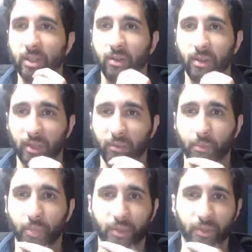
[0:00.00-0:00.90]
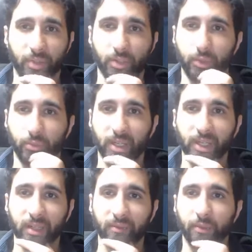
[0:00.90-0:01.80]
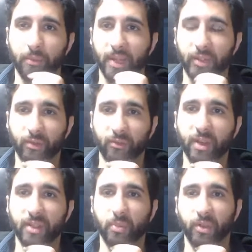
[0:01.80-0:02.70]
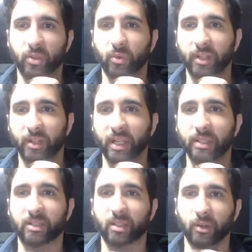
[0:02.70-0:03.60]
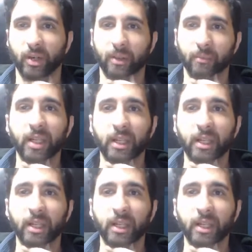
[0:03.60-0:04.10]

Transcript: You can even put their social media information, Facebook, Twitter, Instagram,